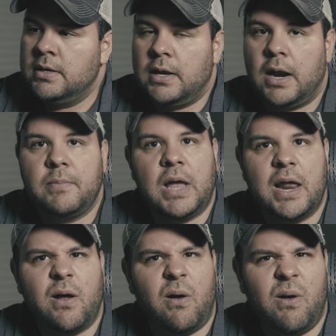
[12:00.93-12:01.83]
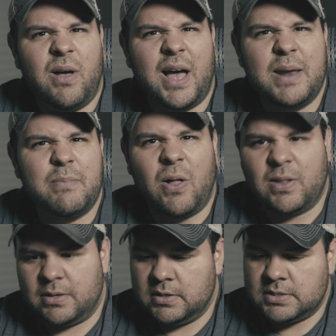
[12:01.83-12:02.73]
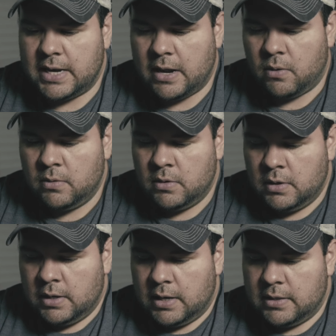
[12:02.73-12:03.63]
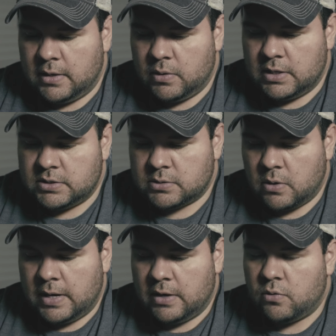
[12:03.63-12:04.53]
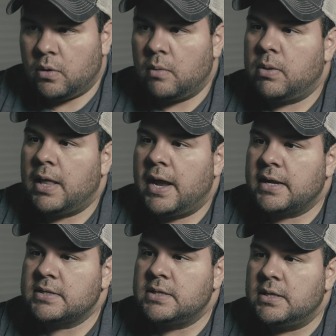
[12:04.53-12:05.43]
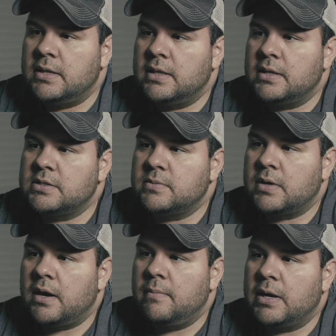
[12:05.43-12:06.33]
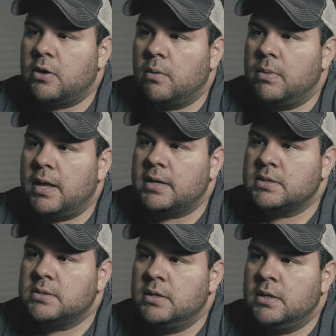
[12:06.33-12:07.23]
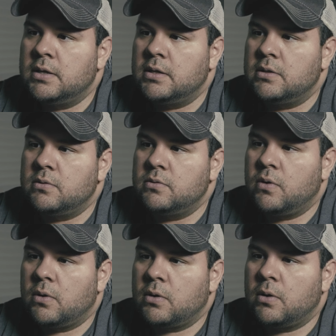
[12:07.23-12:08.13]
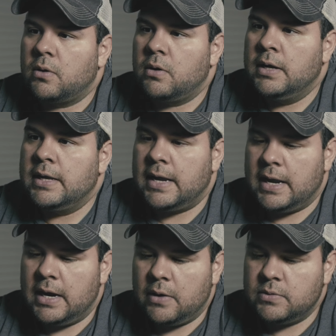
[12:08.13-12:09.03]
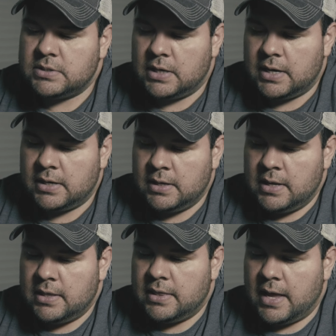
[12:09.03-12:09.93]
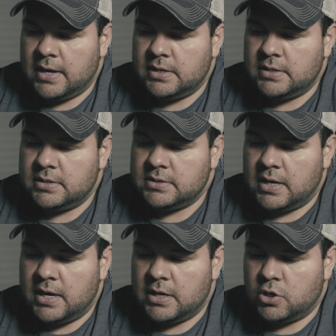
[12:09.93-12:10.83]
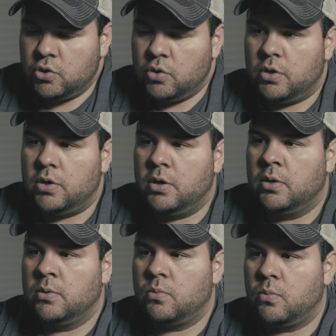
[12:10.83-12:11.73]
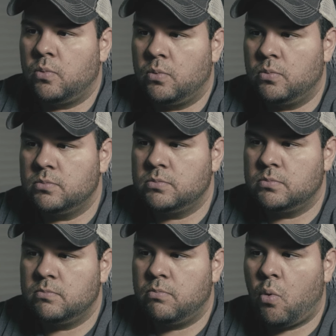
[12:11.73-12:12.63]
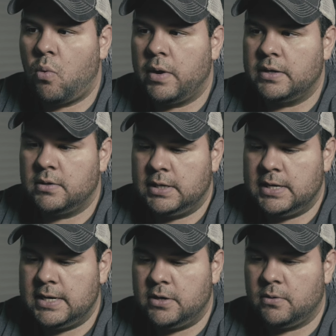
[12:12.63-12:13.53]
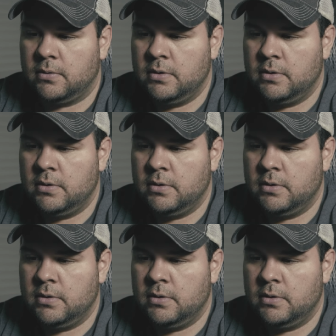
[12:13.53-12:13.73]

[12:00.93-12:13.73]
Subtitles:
And I'm kind of all eyeballing this now. And then let's go down to our blacks, and then let's kind of make our blacks a little darker. And I would say that is a good point here.